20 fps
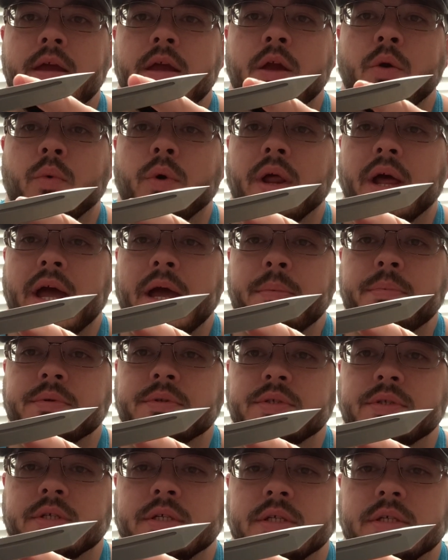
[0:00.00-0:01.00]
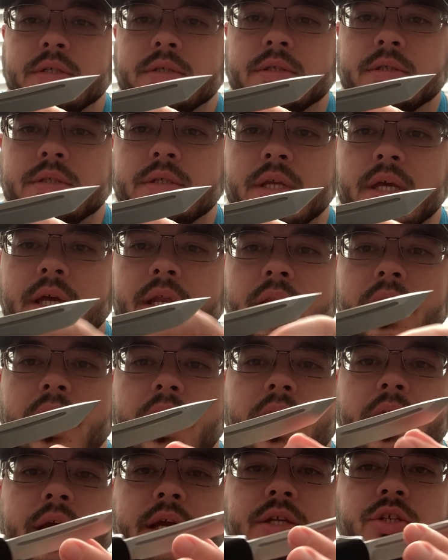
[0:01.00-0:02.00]
What happens is that
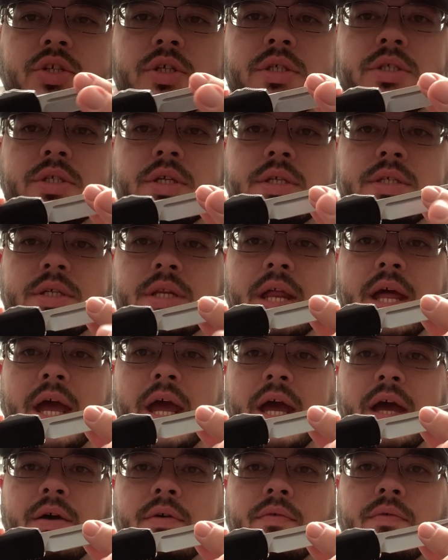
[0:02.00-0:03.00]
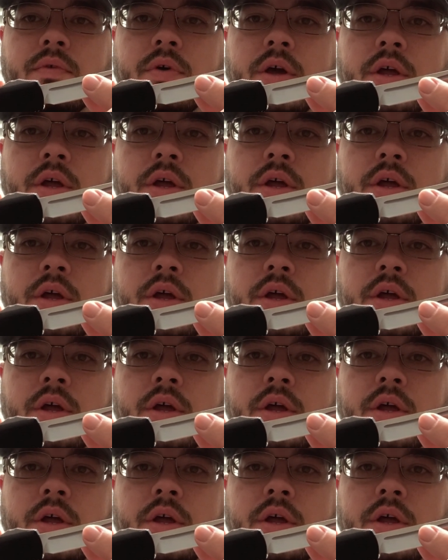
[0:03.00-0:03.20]
it just doesn't have